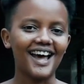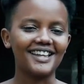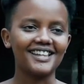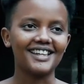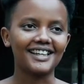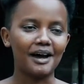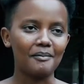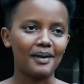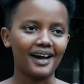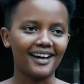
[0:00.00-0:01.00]
And then
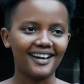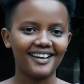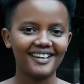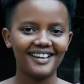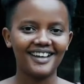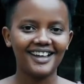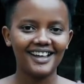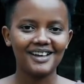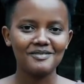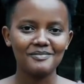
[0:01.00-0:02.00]
come back.
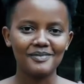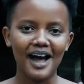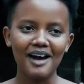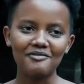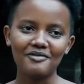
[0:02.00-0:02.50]
Have Yay!